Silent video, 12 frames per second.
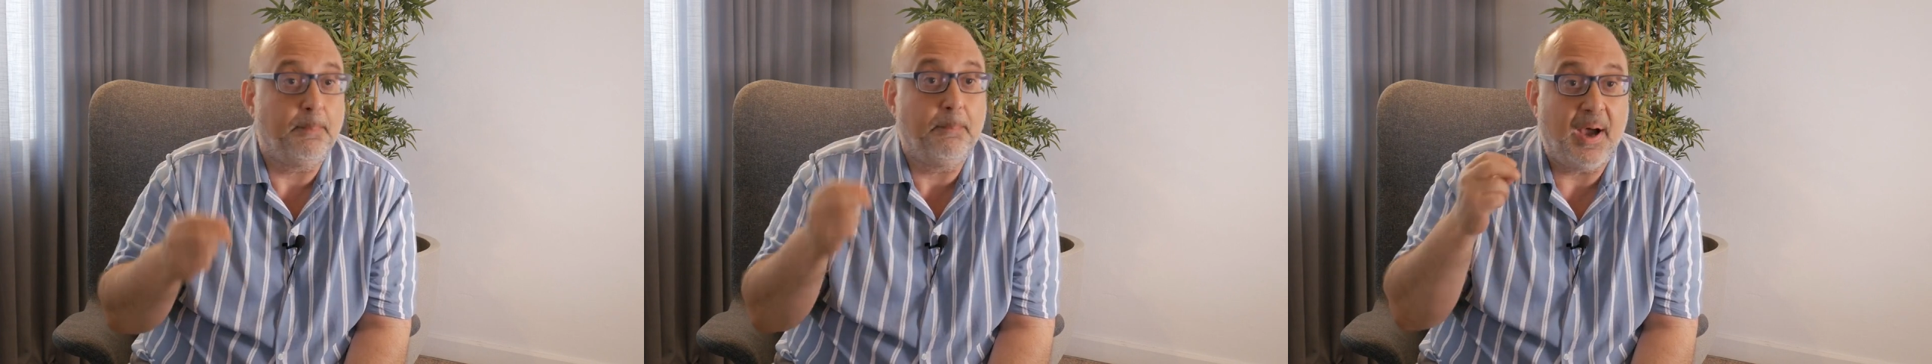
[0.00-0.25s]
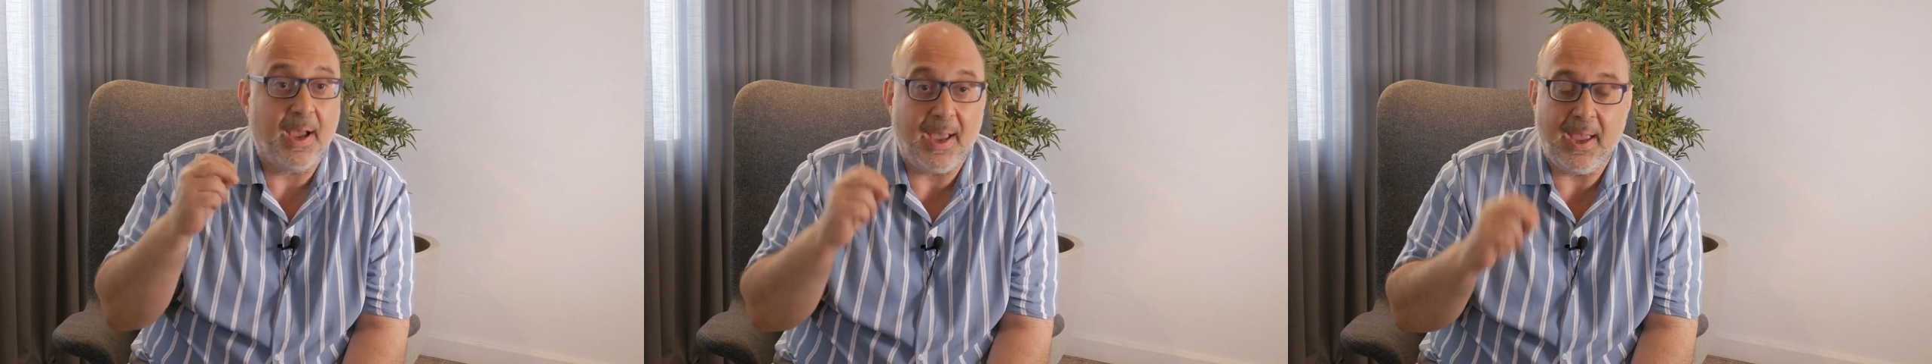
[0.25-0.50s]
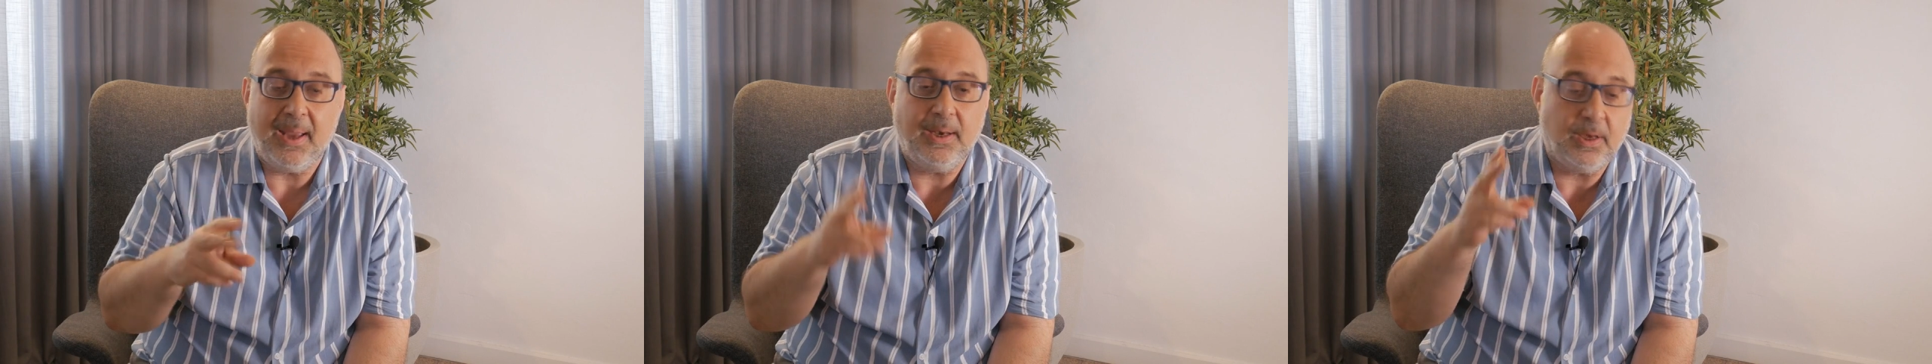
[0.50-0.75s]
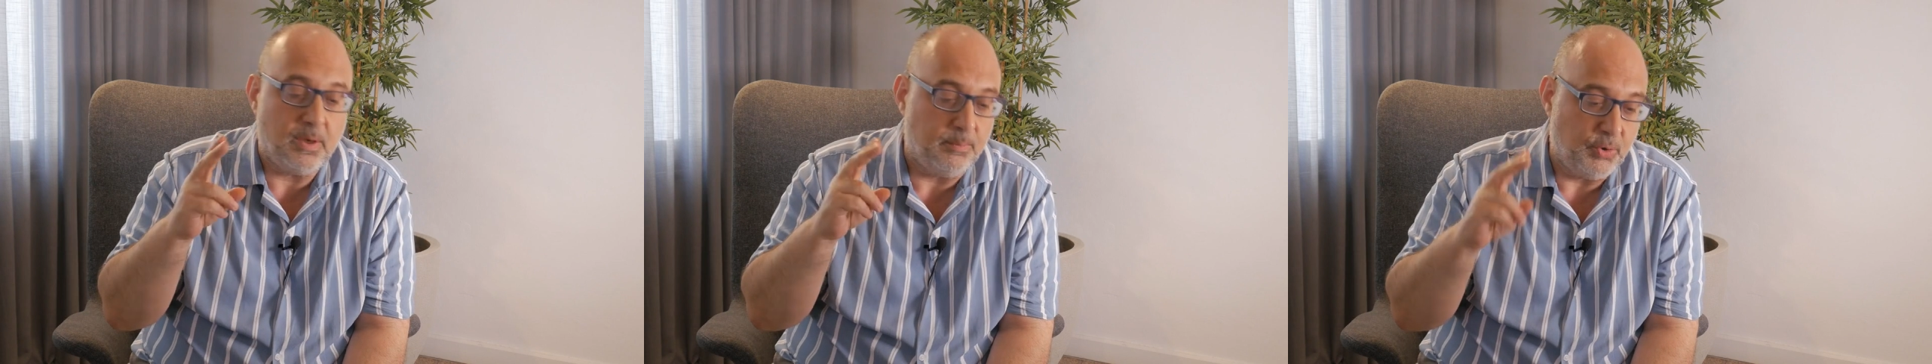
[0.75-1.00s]
by any
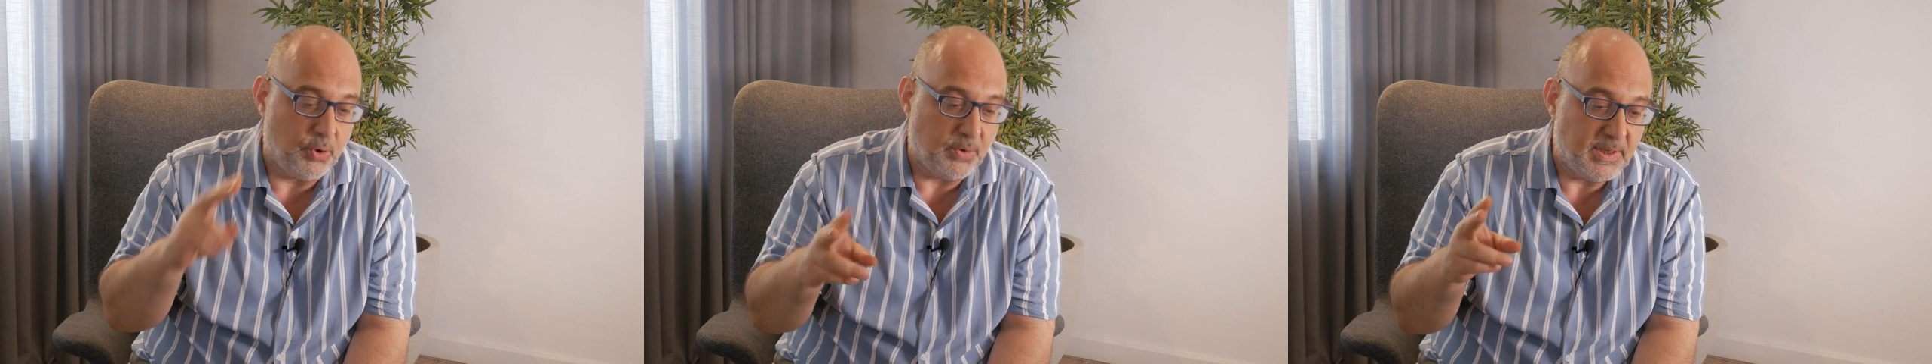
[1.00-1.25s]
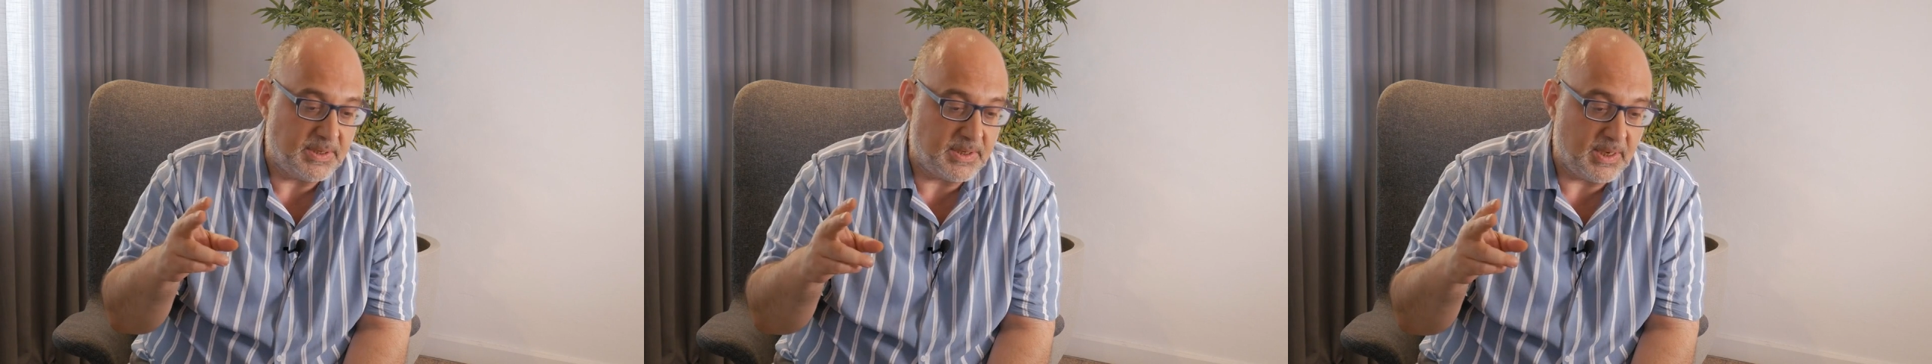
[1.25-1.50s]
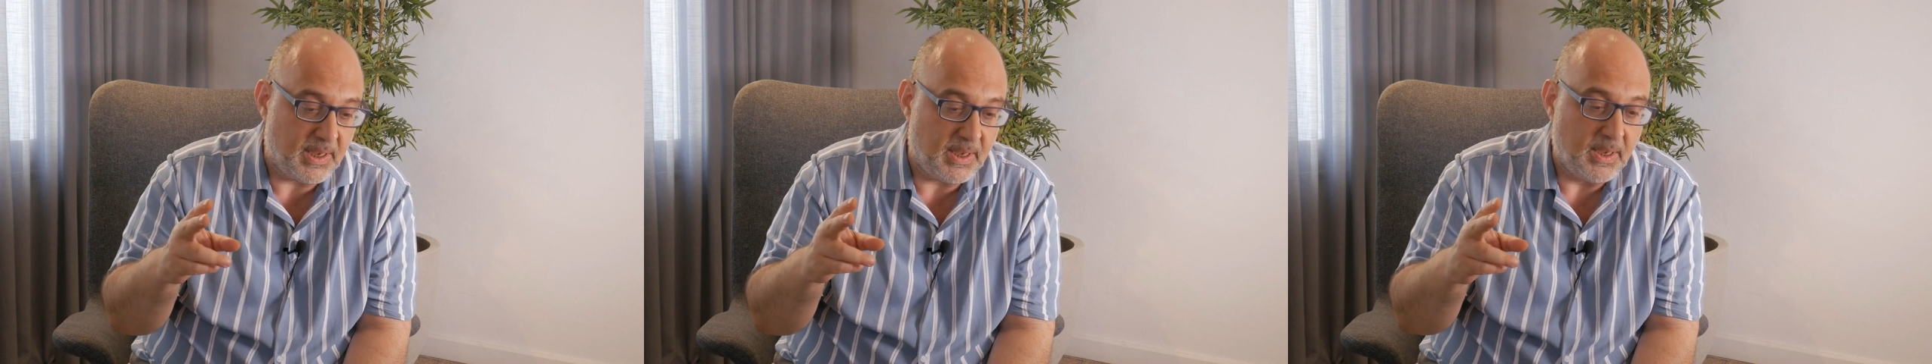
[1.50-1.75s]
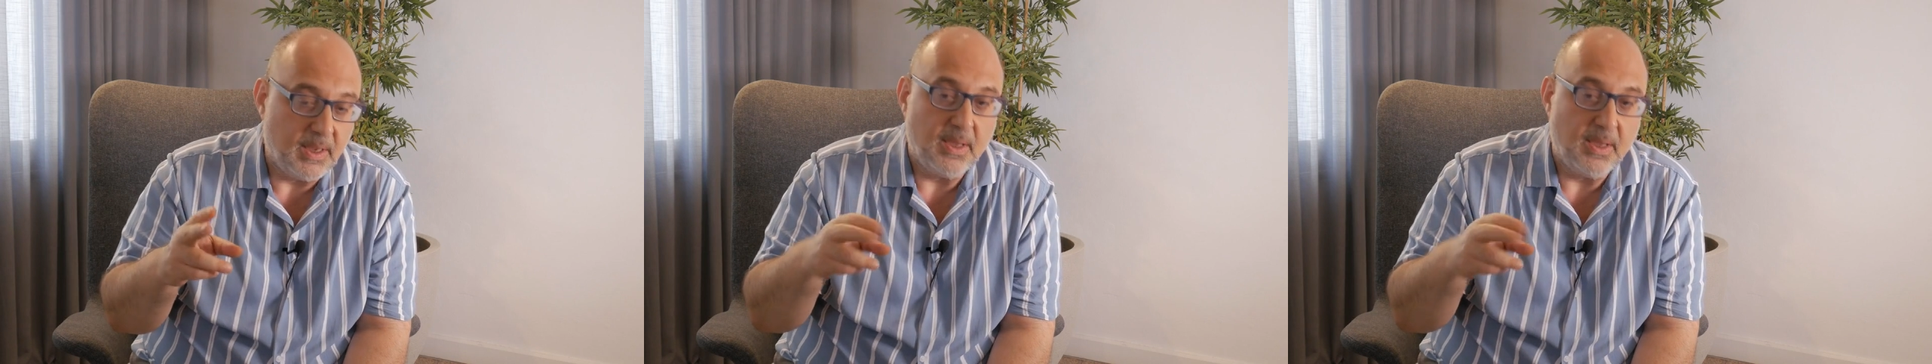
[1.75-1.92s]
community